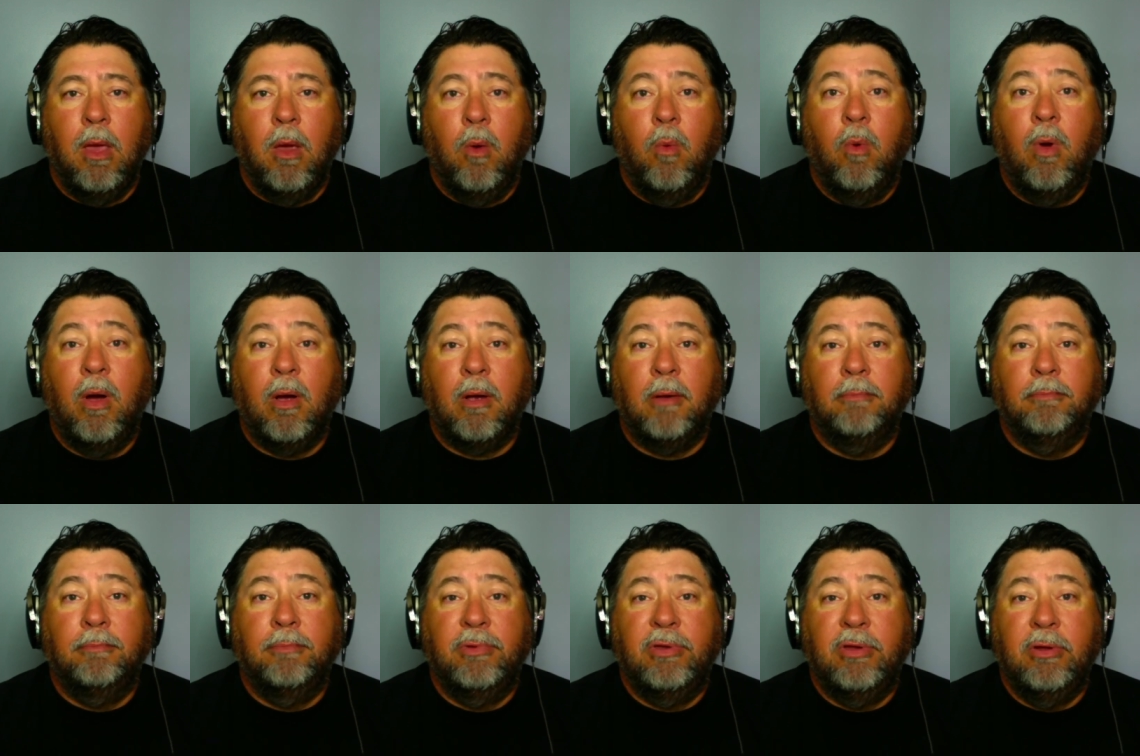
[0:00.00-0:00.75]

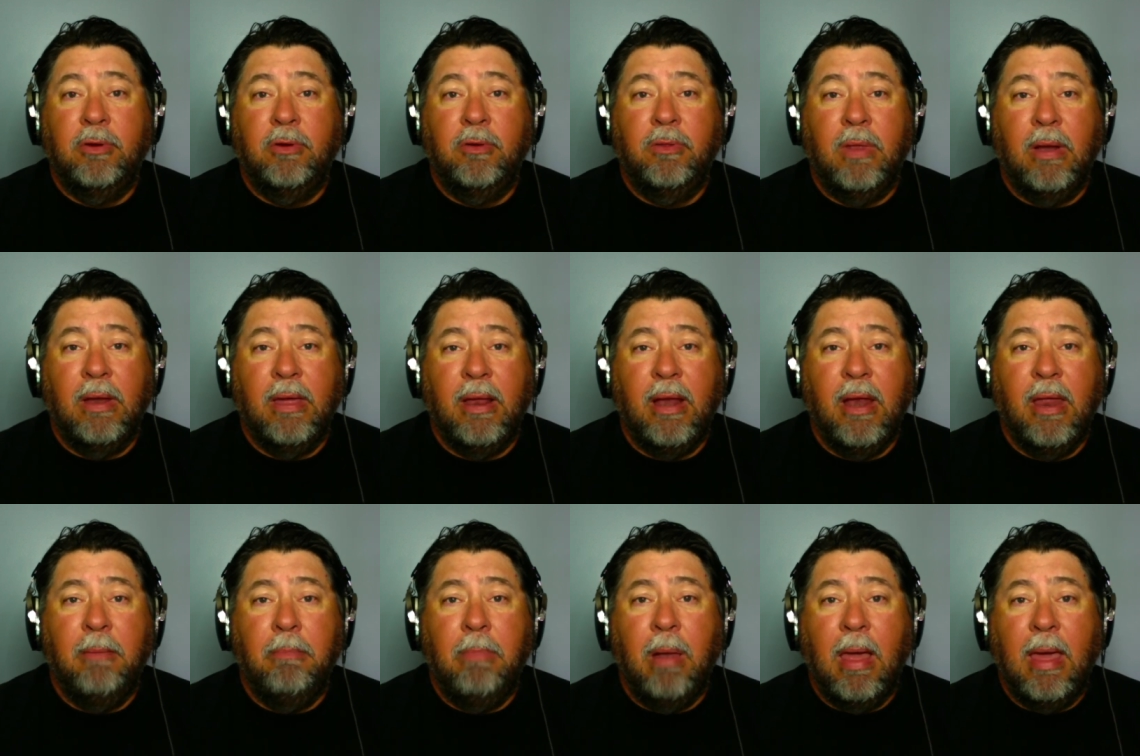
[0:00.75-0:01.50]
Welcome to the
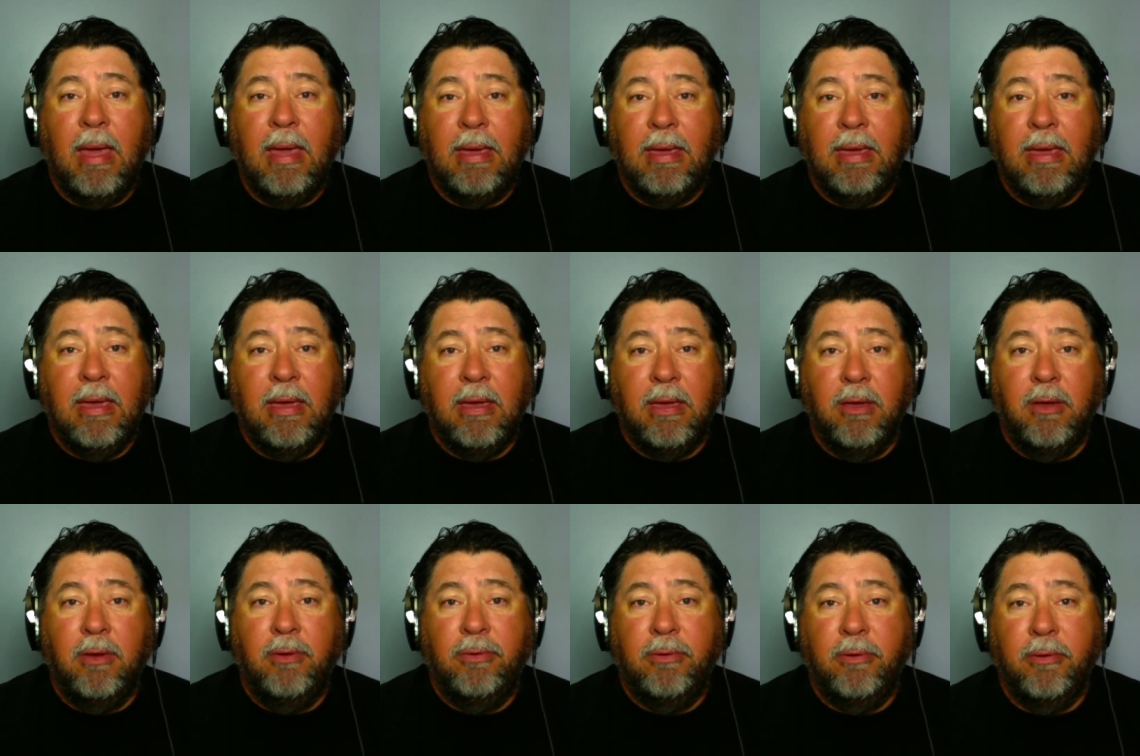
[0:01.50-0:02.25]
Legally Blind
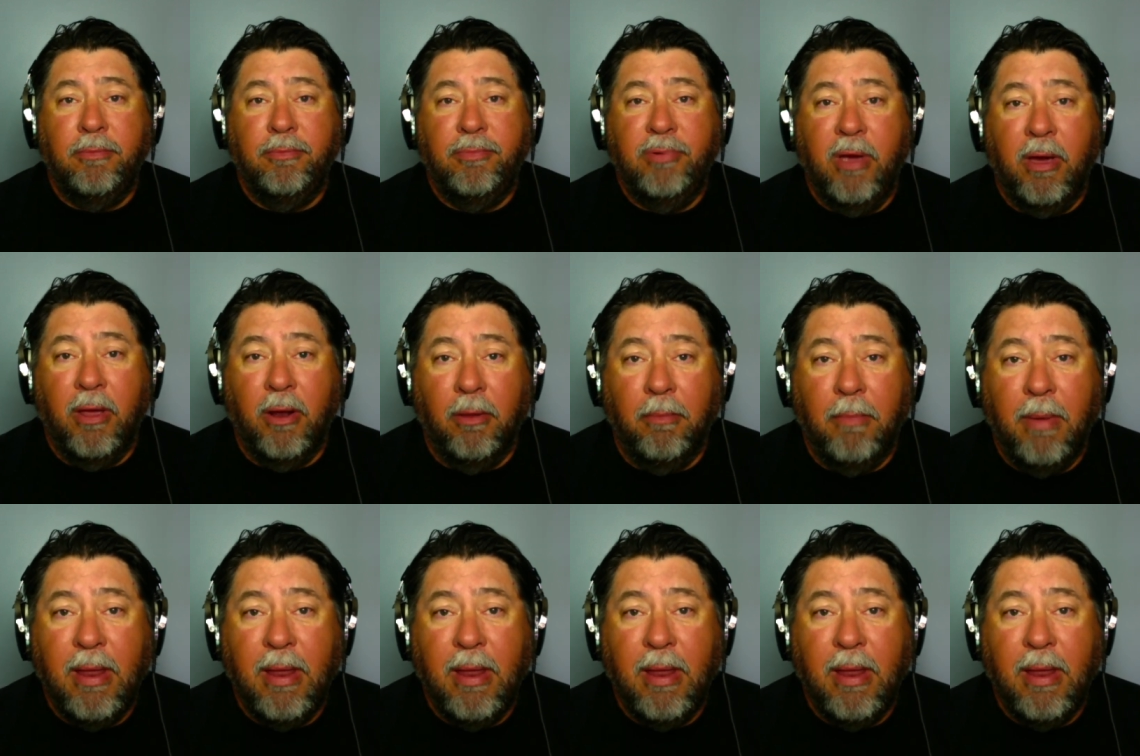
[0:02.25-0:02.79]
Geek YouTube channel.